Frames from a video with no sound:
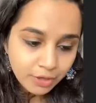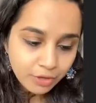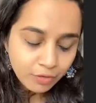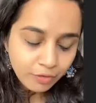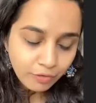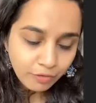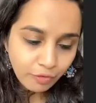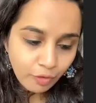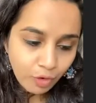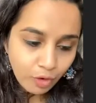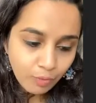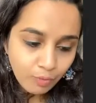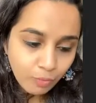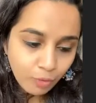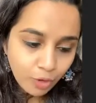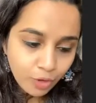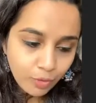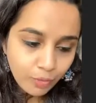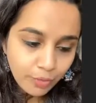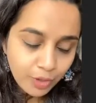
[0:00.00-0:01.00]
to form
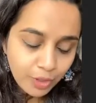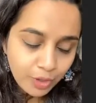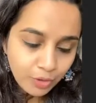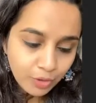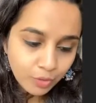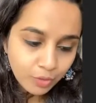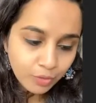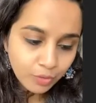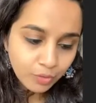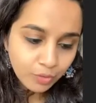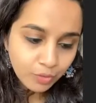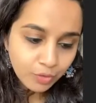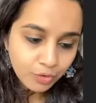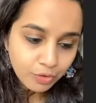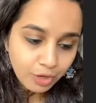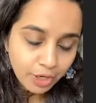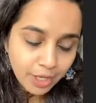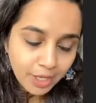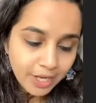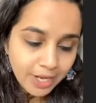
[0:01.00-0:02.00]
what we know
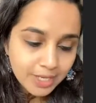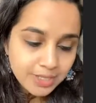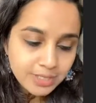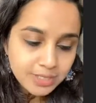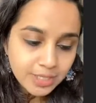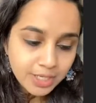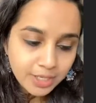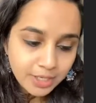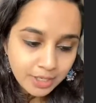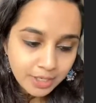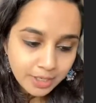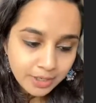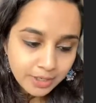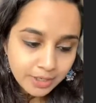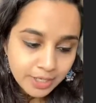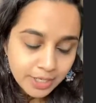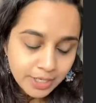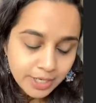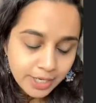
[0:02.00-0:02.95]
today as India.